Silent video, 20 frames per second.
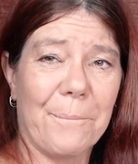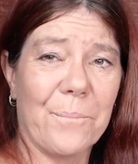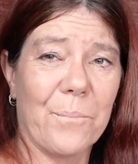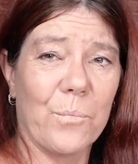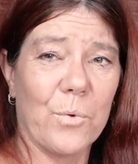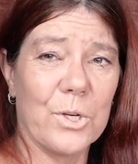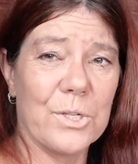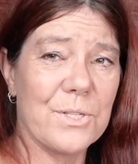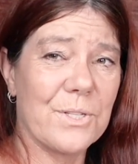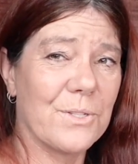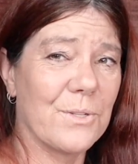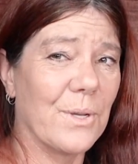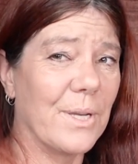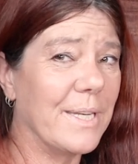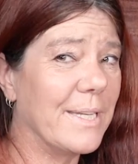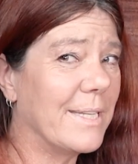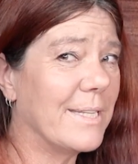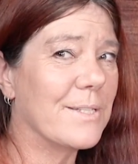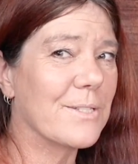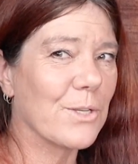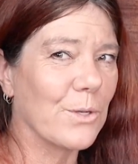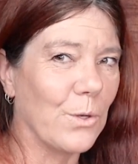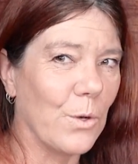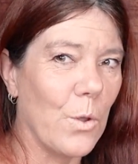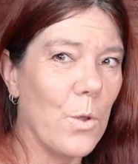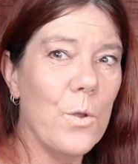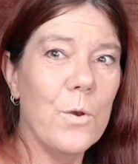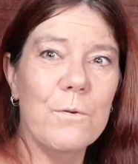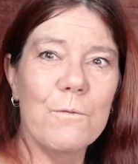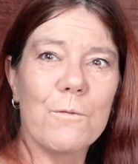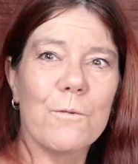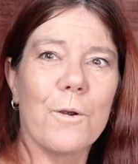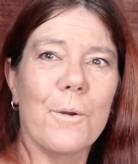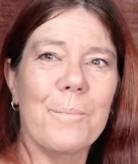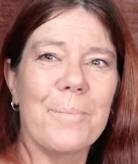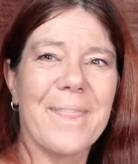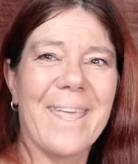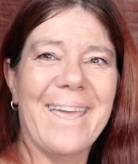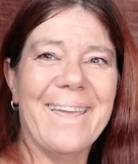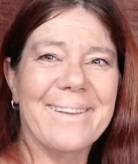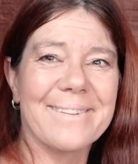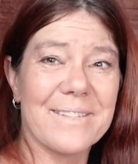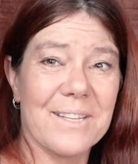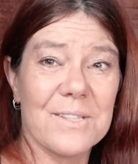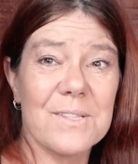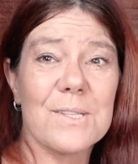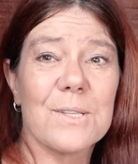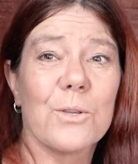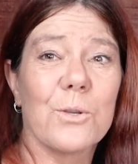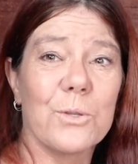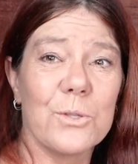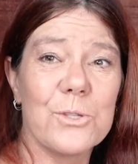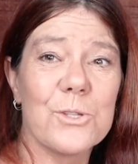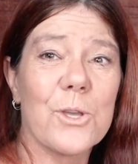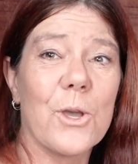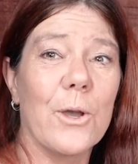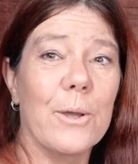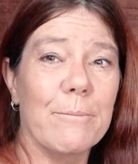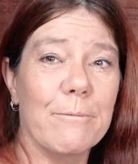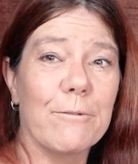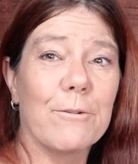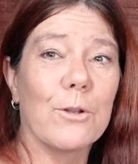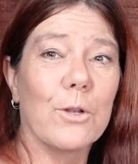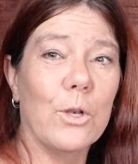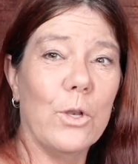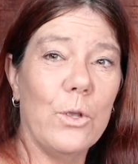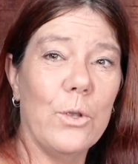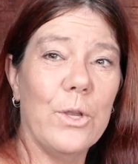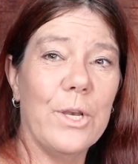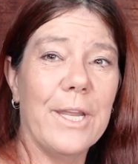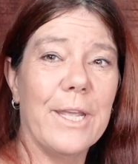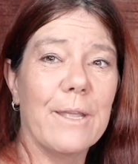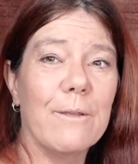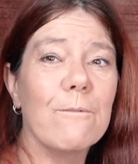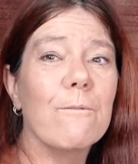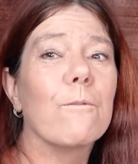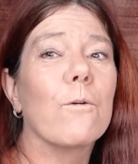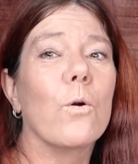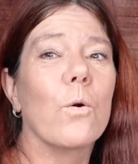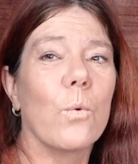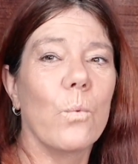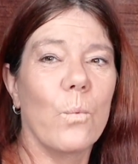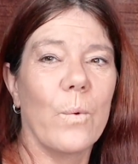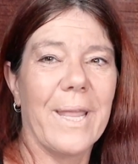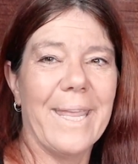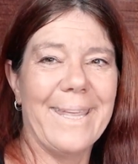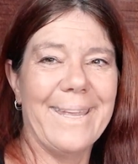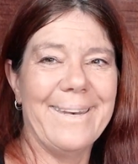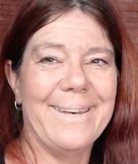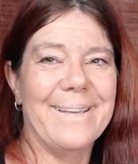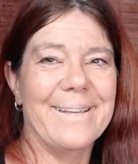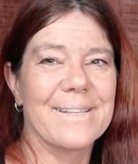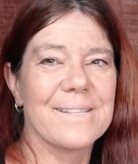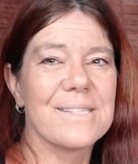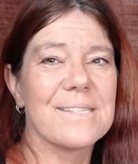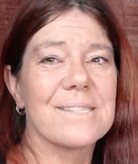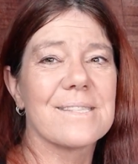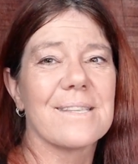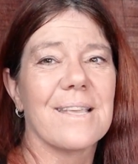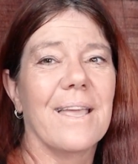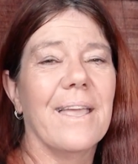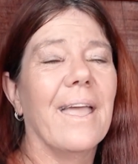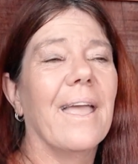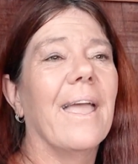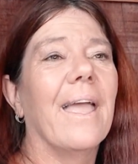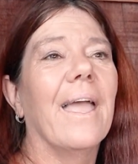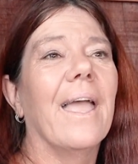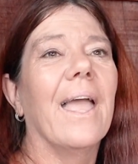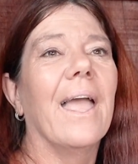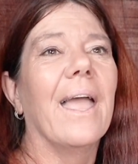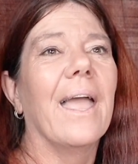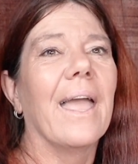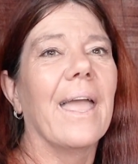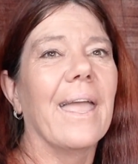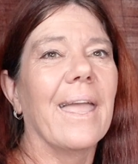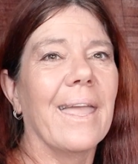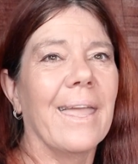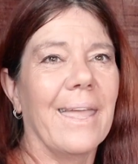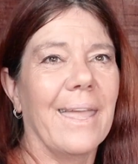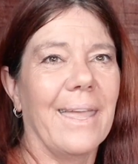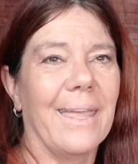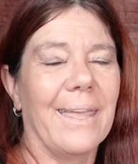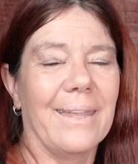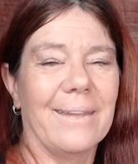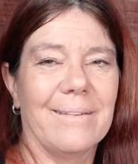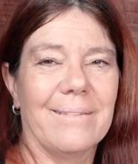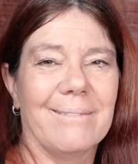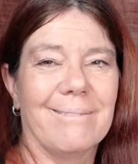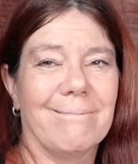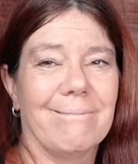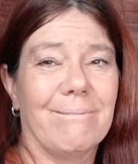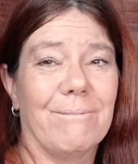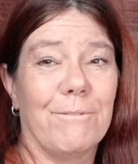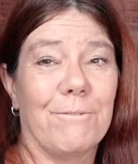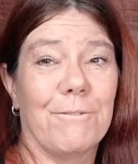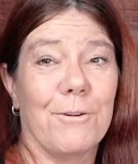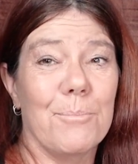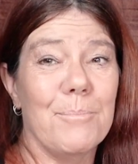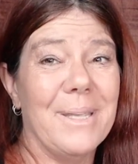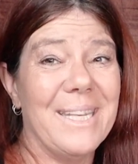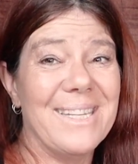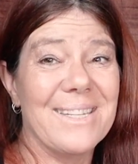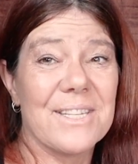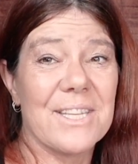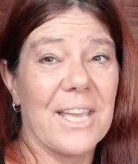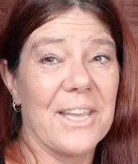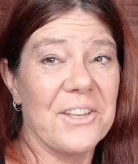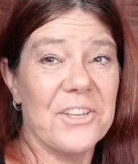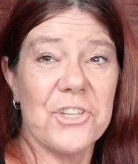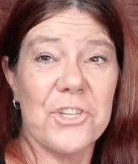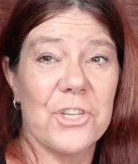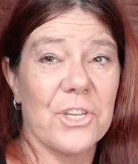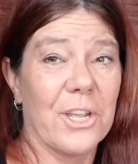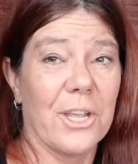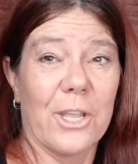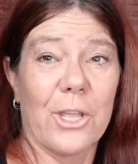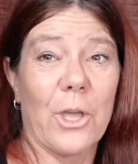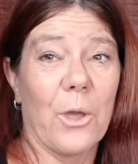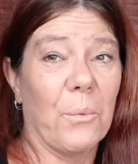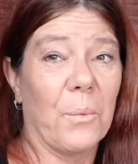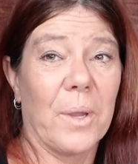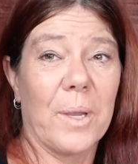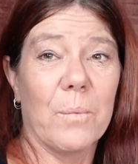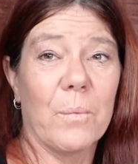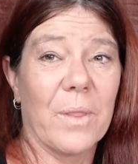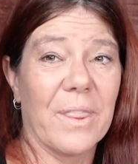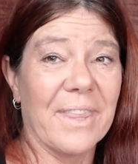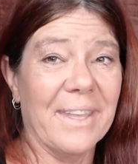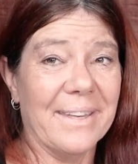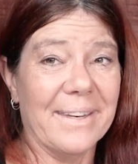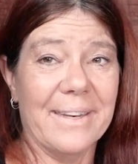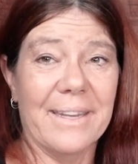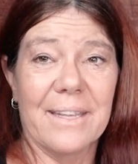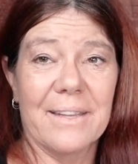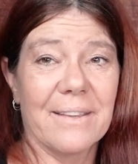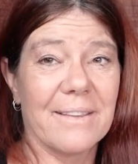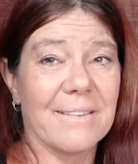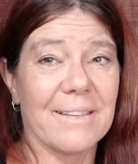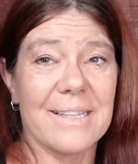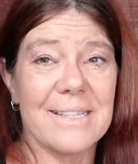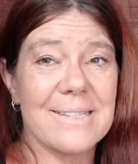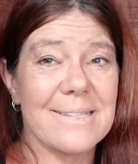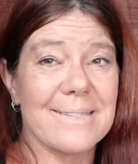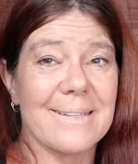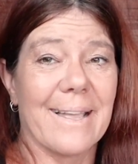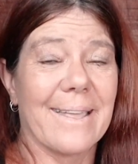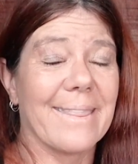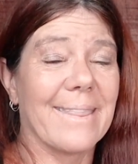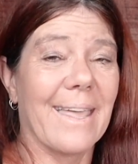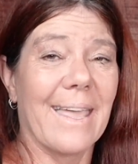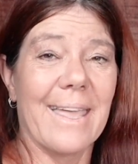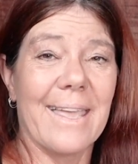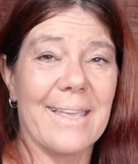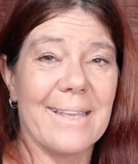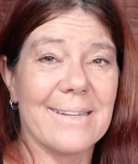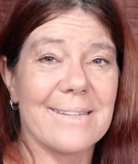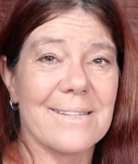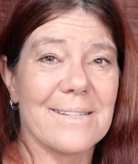What do I need to learn from that? It's a good time for learning, for awareness, and for meditation and going within and things like that.